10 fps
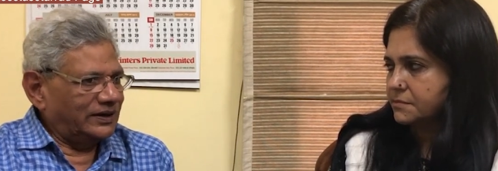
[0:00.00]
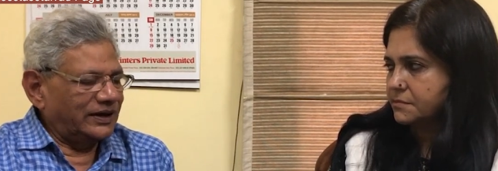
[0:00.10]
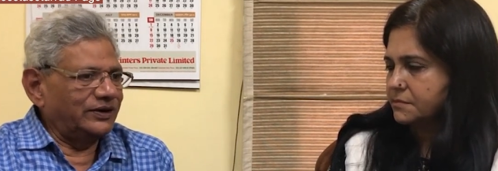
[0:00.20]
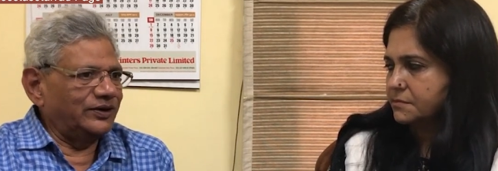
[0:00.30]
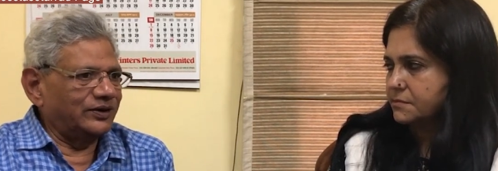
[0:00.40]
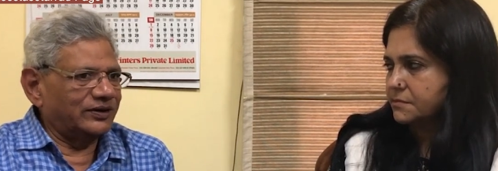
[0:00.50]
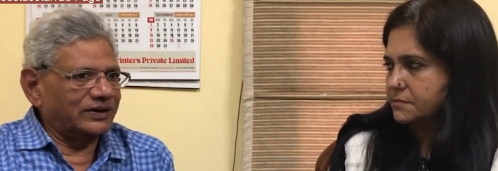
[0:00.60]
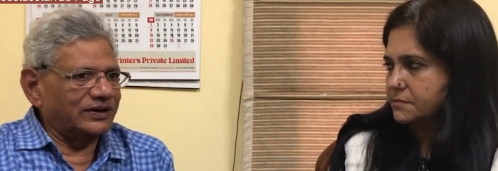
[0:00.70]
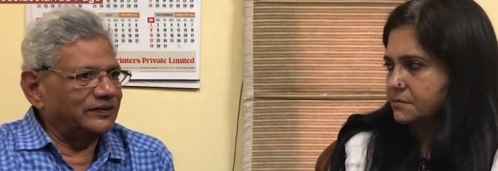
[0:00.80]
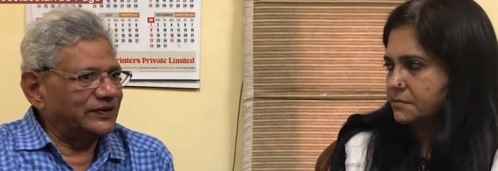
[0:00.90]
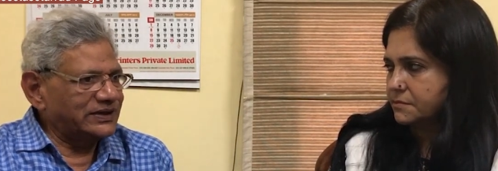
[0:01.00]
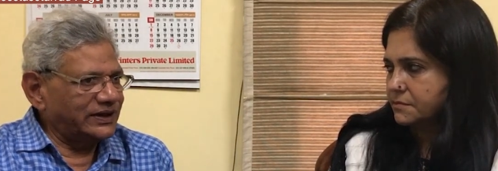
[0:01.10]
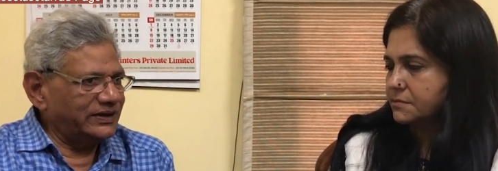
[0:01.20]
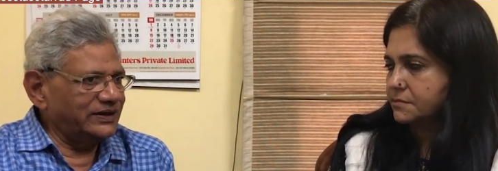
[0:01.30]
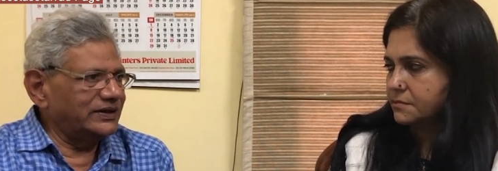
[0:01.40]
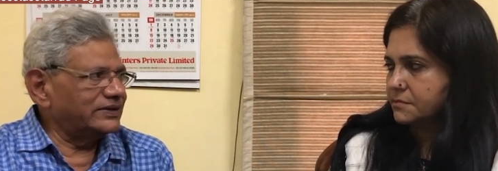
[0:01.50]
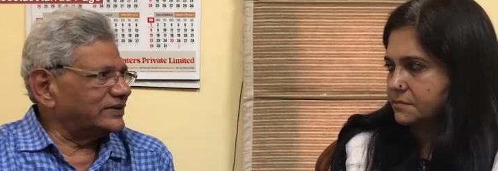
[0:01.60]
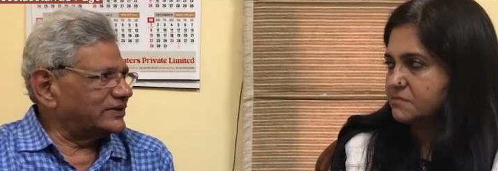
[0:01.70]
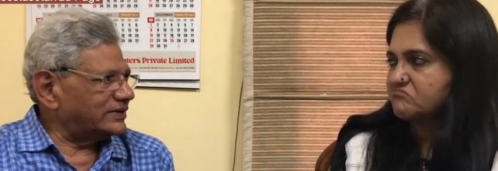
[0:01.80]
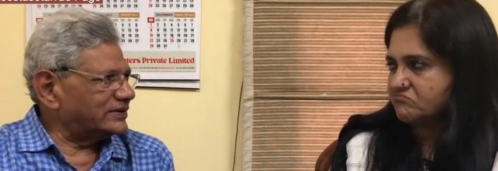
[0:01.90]
Speaker 1: then your investigating
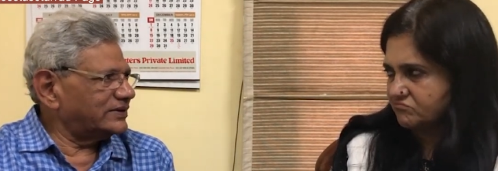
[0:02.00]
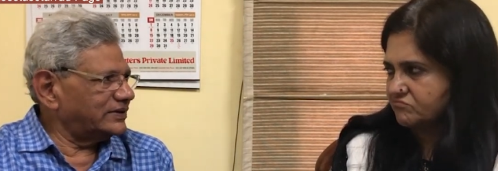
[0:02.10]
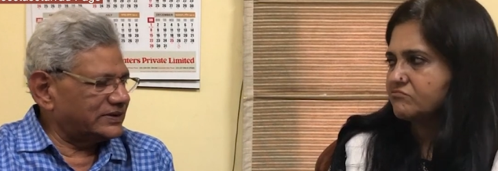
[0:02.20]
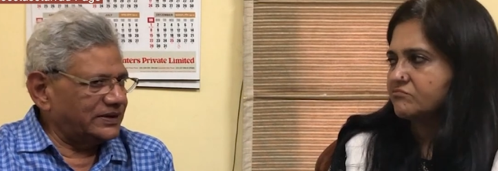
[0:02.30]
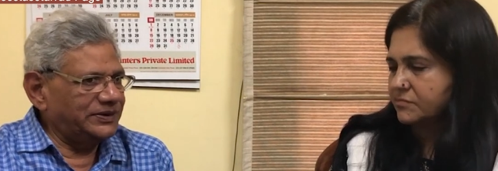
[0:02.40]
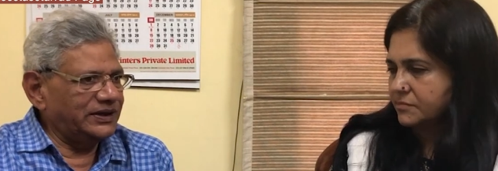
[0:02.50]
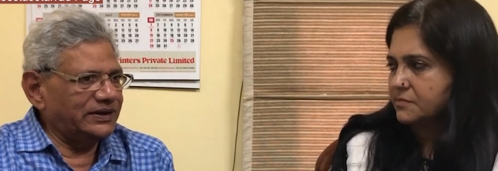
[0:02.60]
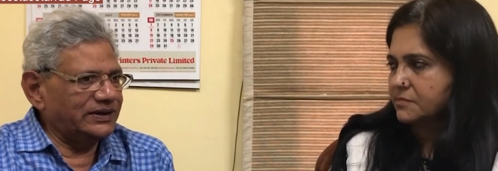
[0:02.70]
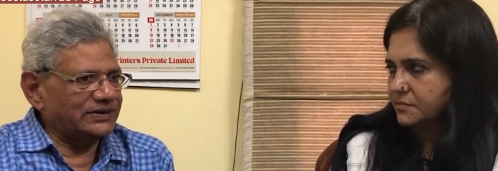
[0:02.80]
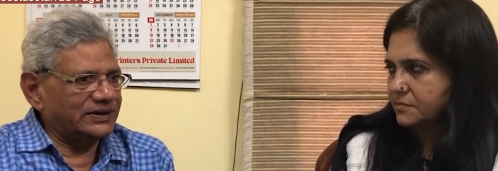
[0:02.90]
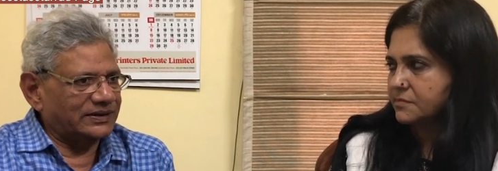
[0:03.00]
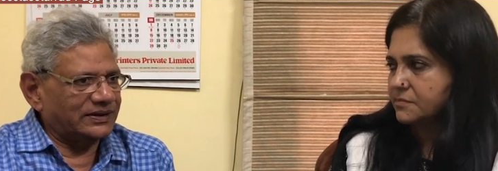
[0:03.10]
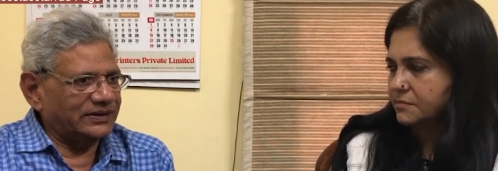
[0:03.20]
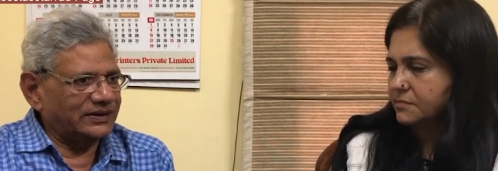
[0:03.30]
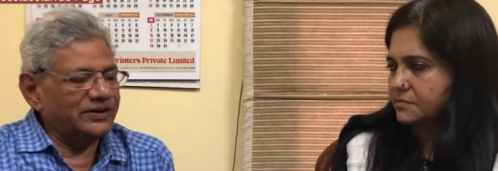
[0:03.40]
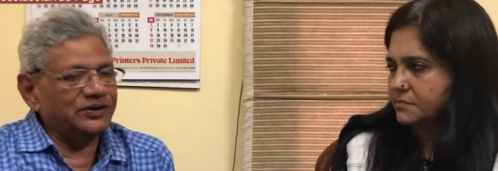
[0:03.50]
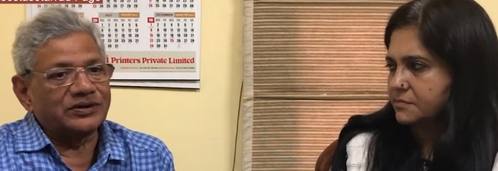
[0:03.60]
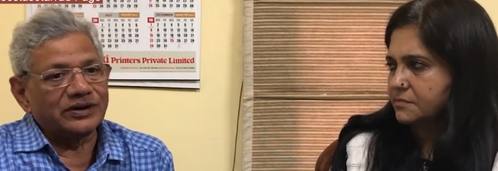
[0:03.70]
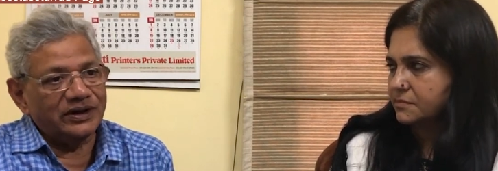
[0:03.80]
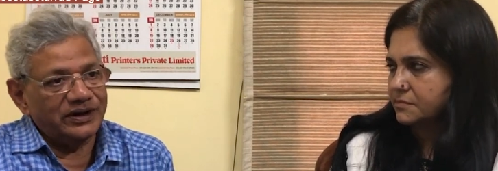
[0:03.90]
agencies, your CBI, etc., then your
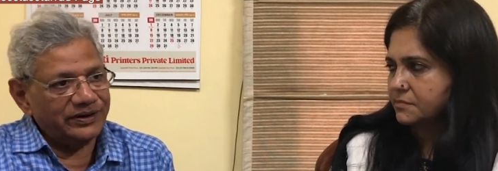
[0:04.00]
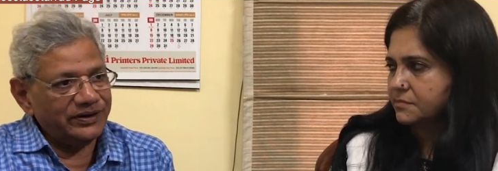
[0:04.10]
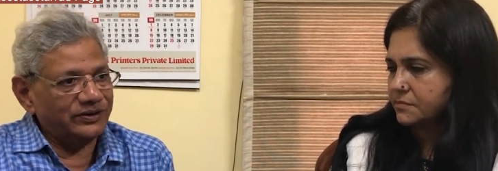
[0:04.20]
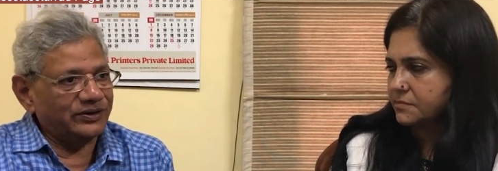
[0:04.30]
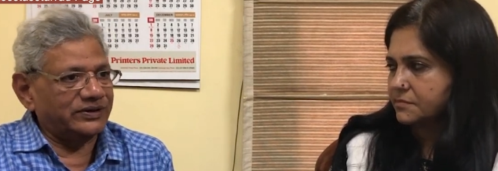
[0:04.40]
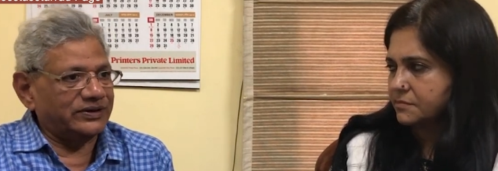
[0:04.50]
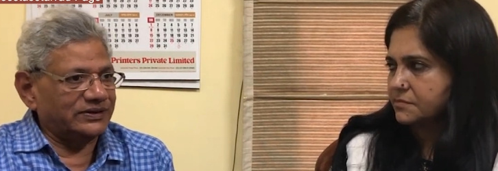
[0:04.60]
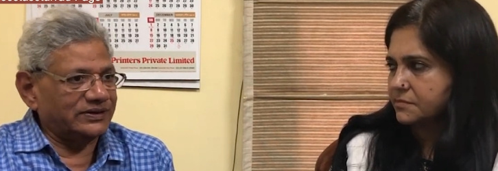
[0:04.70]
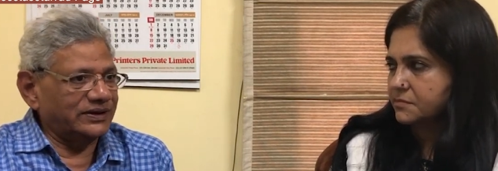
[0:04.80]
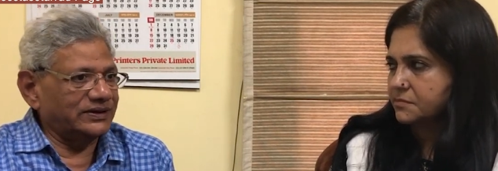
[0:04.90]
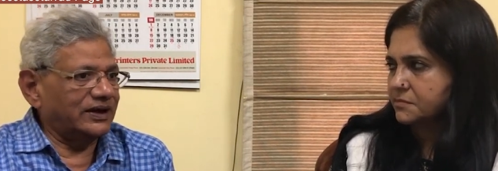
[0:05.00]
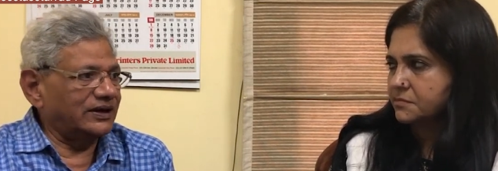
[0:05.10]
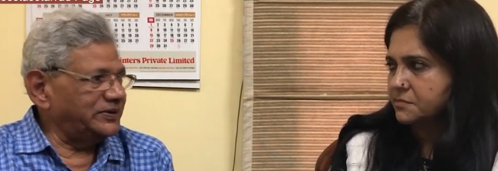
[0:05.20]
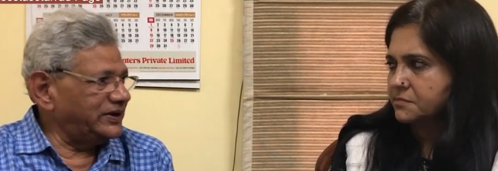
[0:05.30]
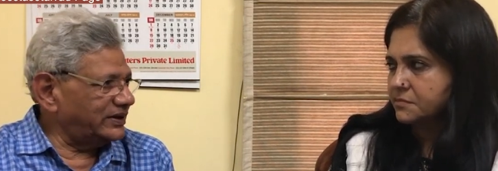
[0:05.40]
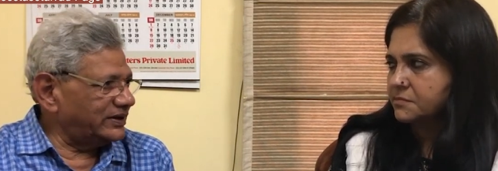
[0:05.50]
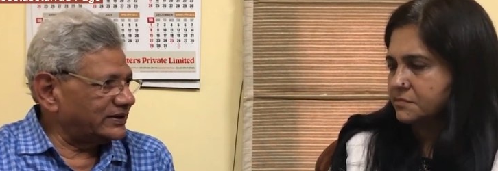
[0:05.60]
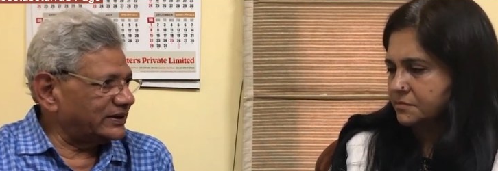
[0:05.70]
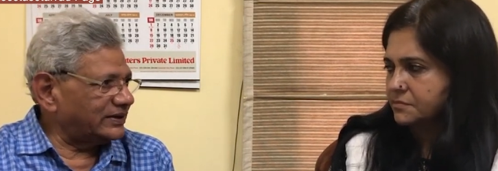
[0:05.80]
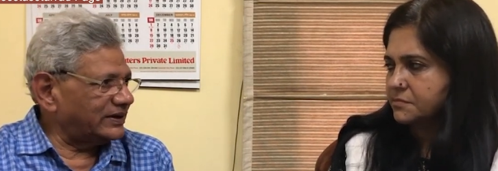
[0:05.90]
regulatory authorities like the RBI,
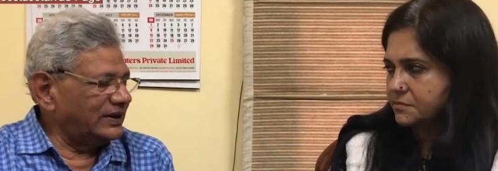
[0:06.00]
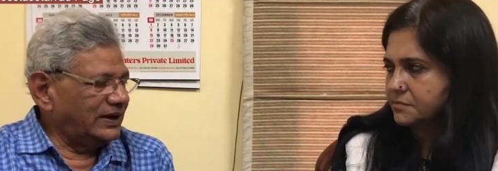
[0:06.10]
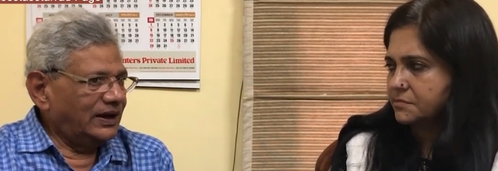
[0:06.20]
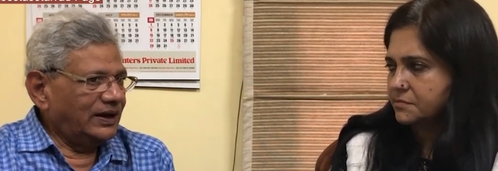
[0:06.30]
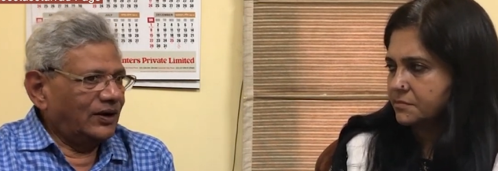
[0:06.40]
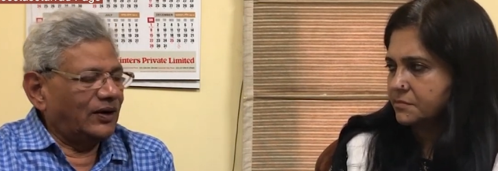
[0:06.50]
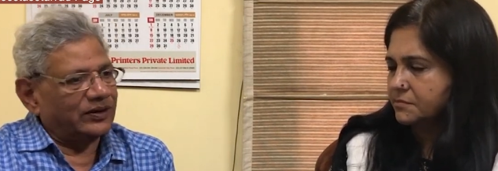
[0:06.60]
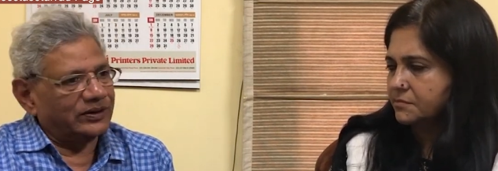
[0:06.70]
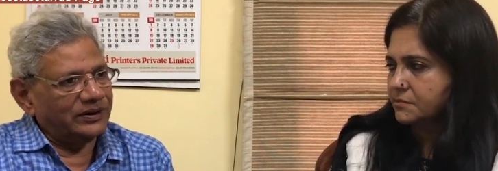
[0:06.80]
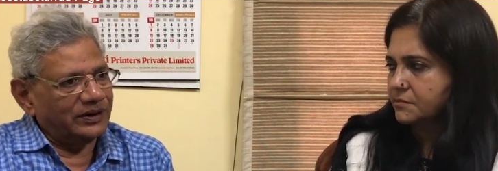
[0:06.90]
etc or